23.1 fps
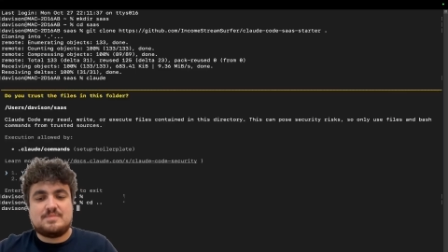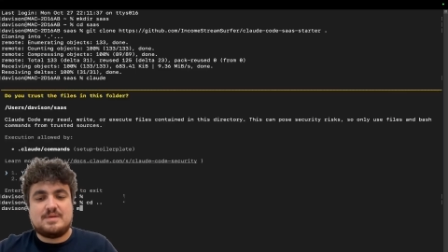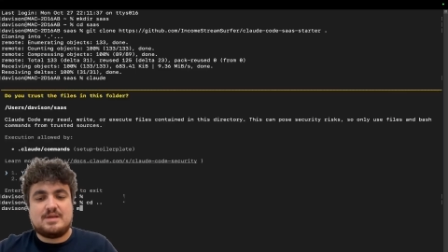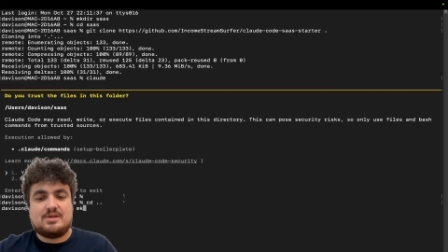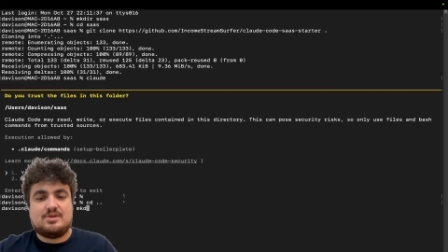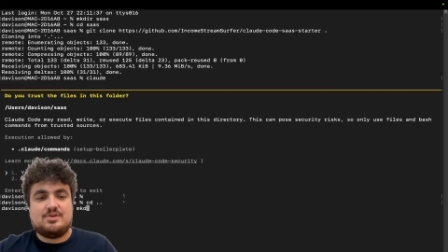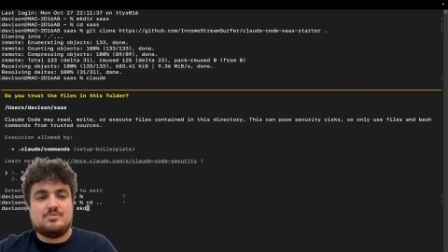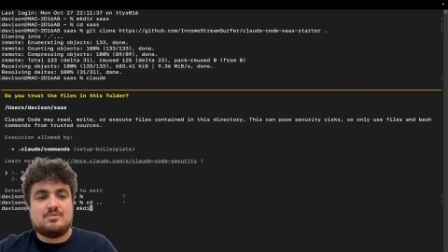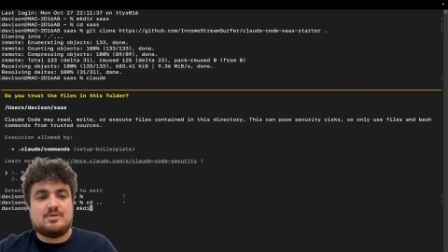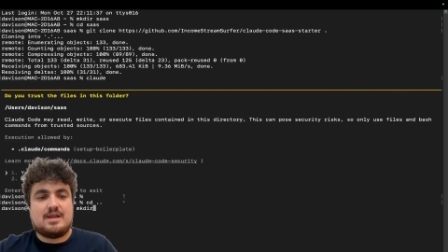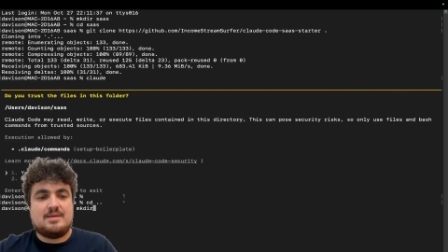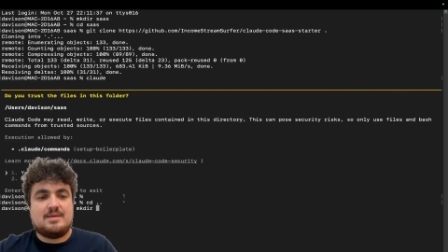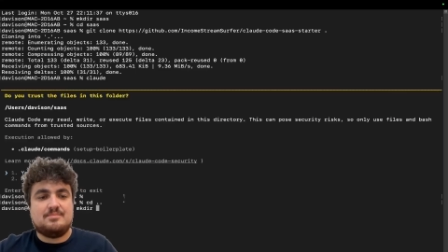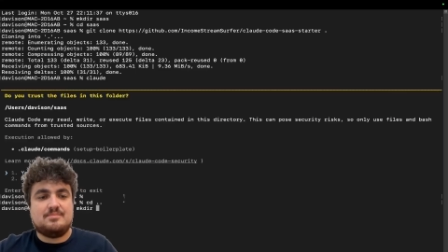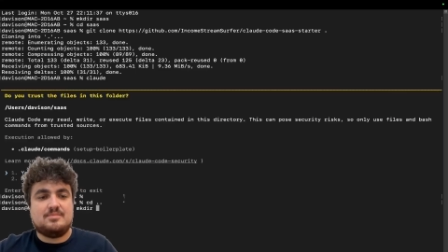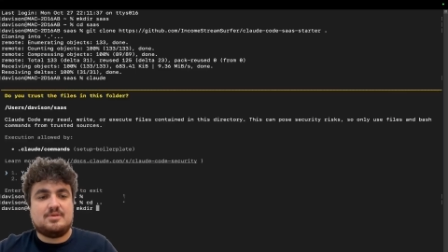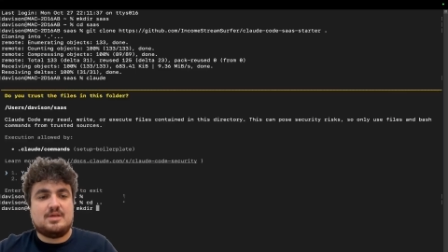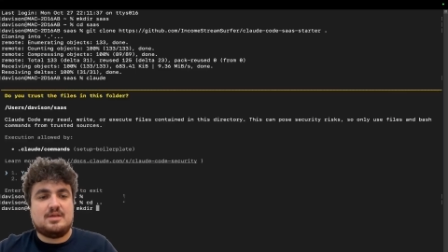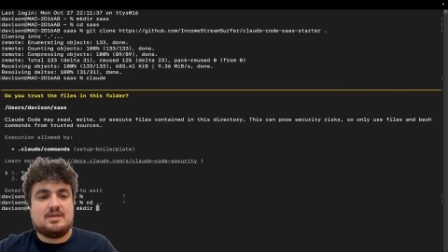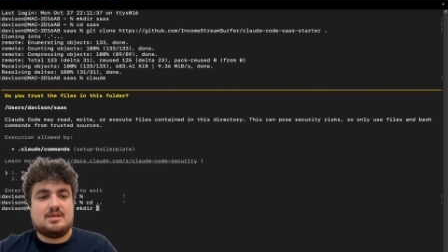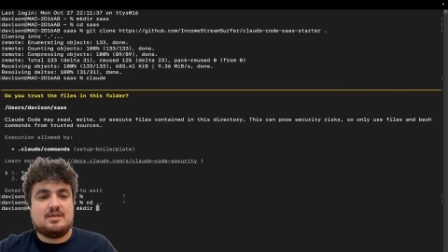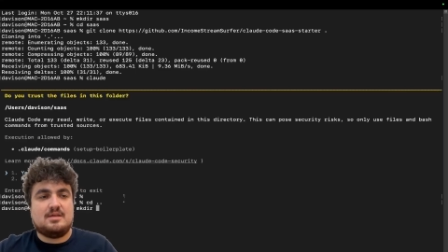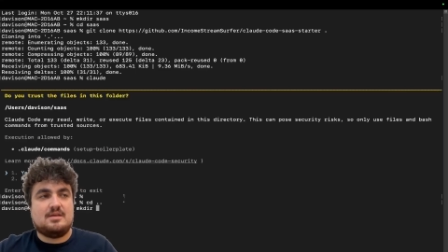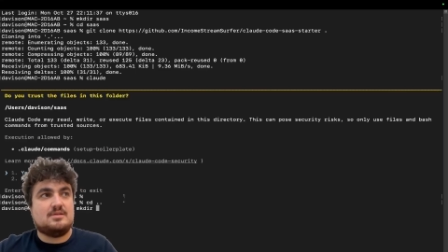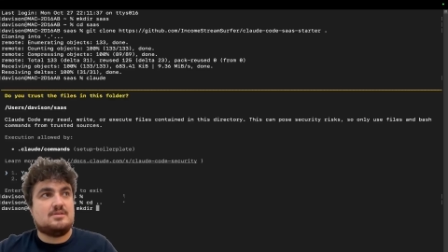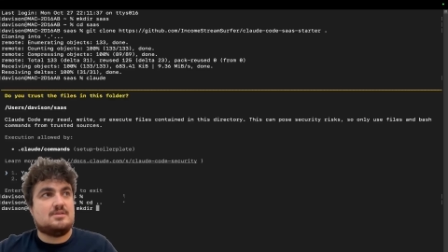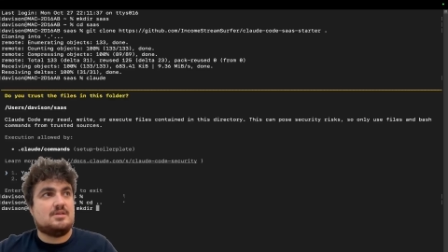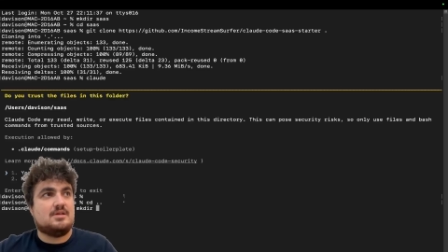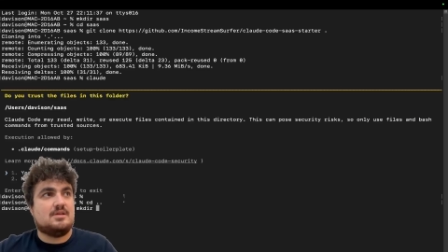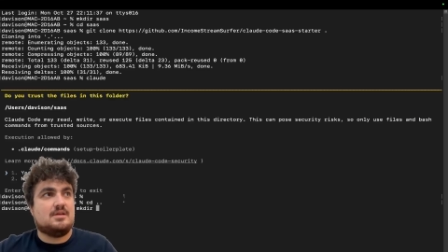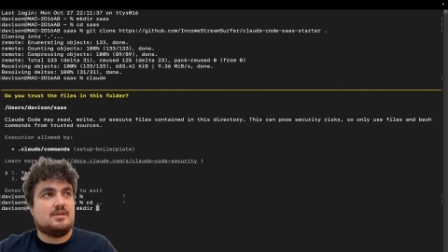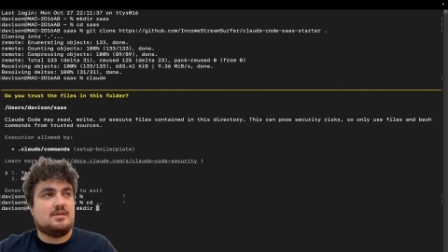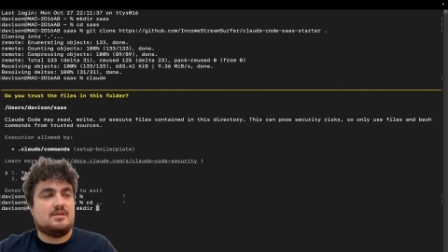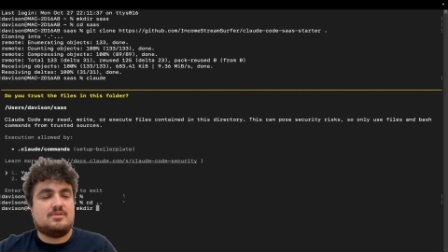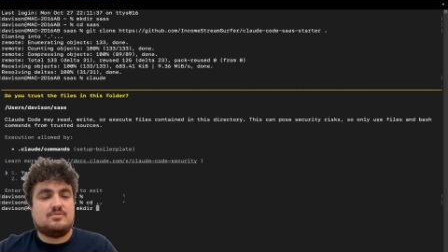Let's just make a new one.
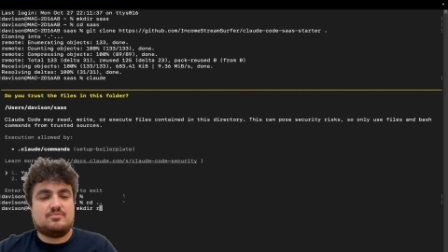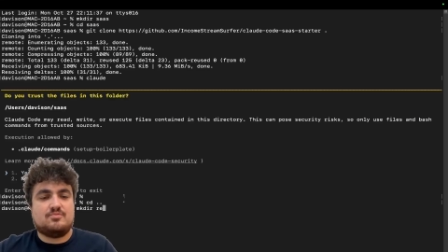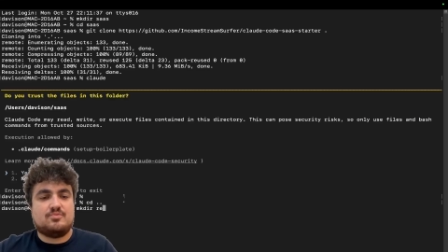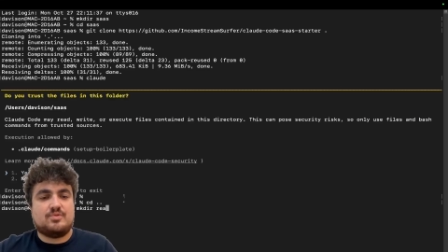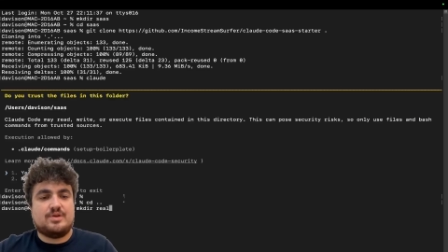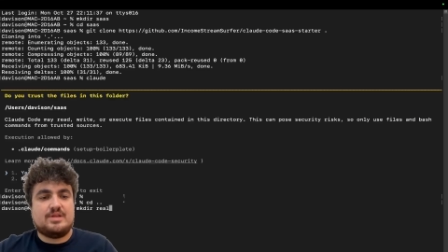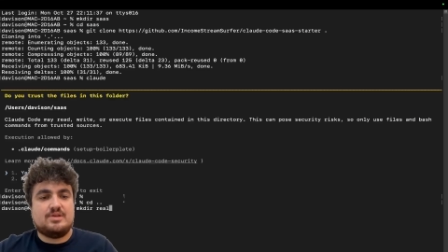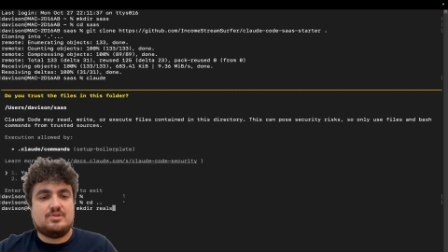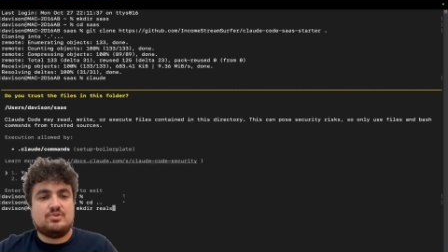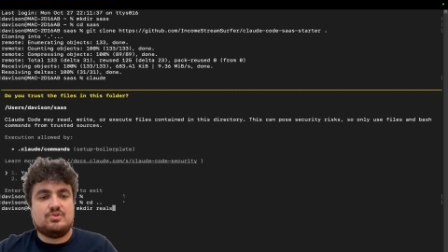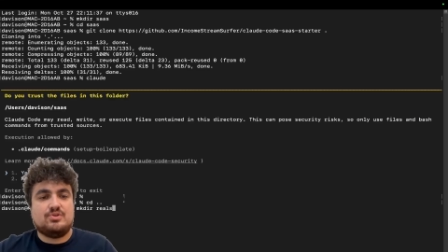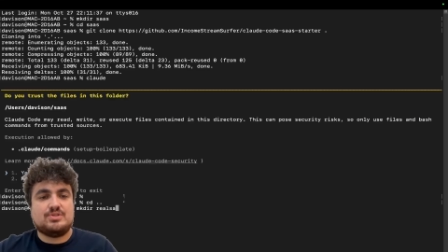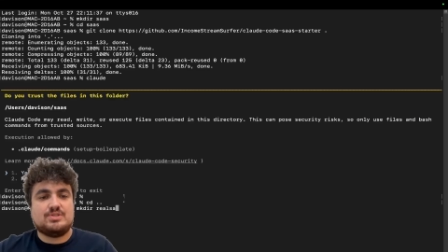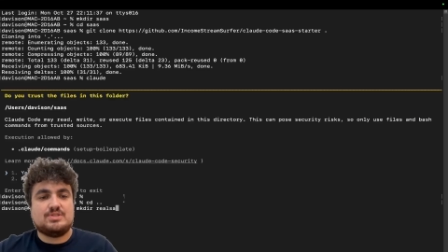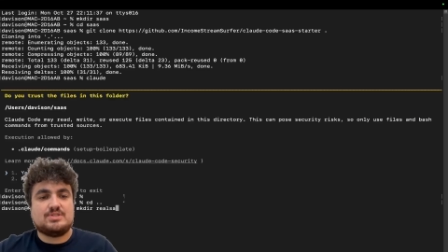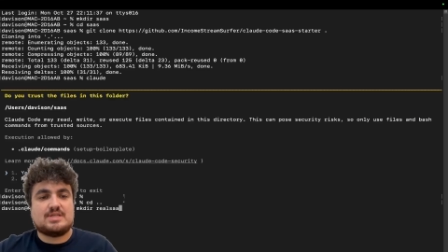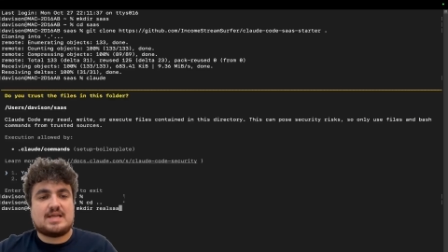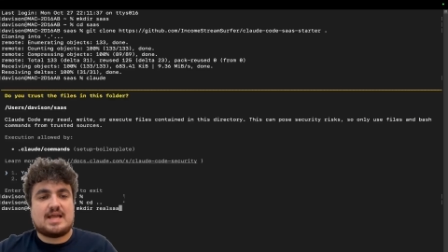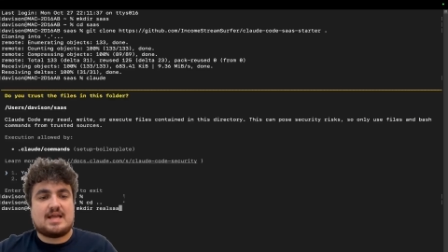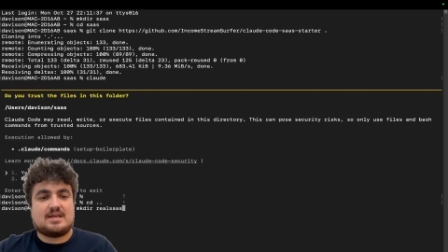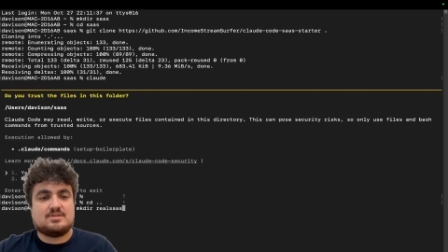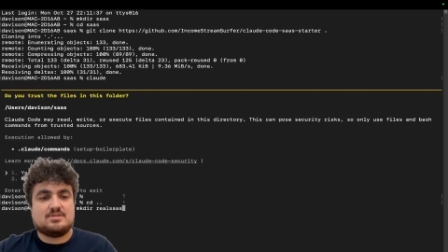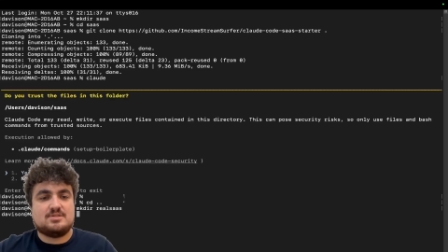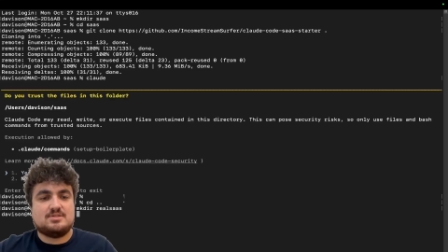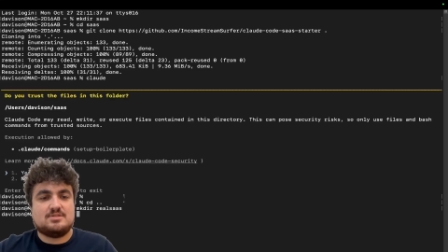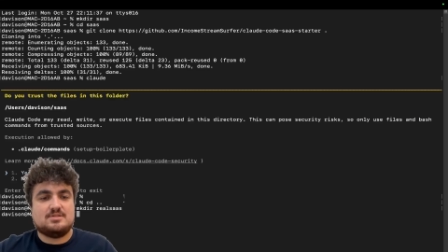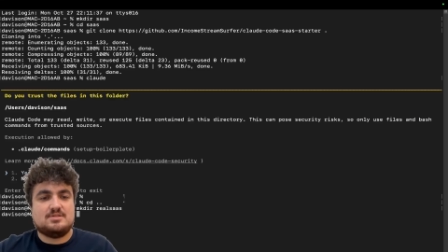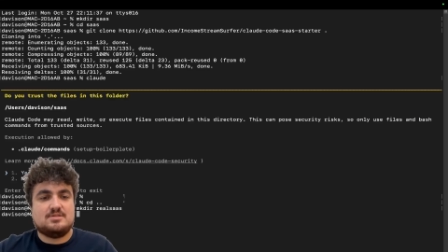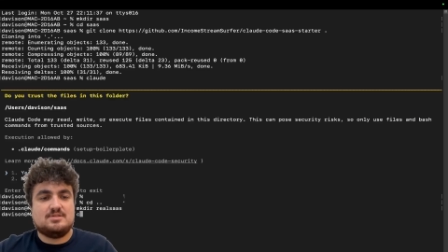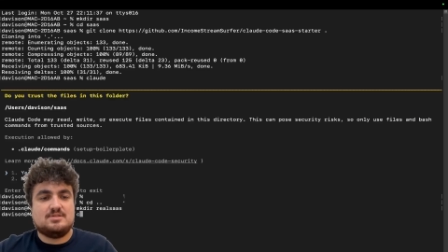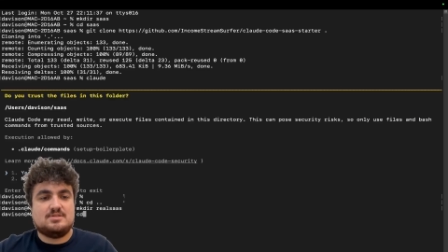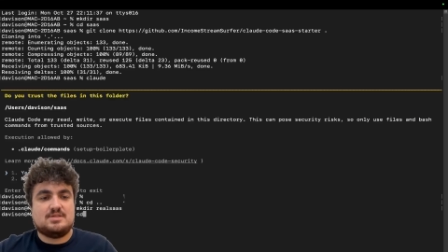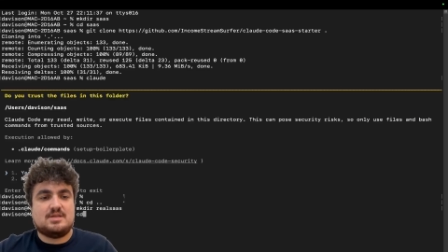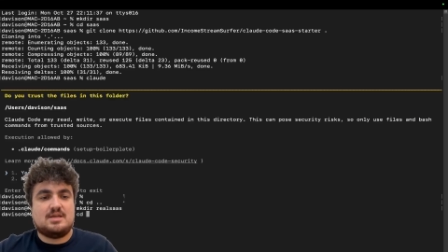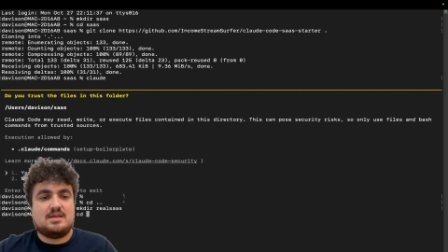MKD real
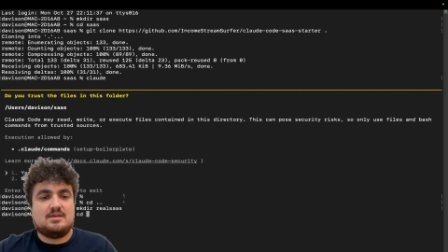sass.